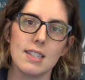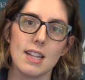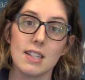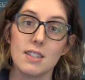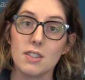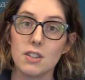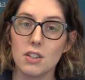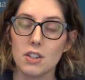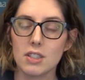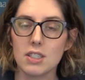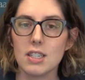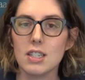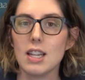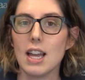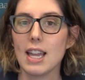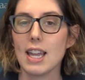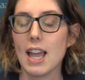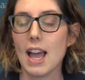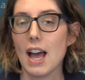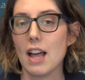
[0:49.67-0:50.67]
that's looked
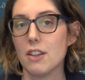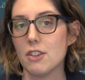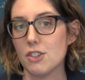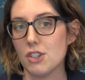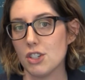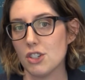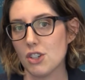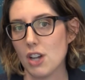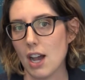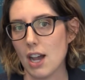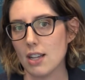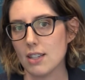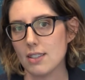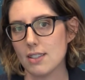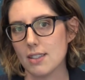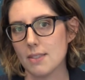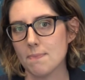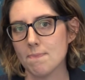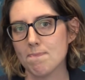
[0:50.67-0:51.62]
like allergy shots.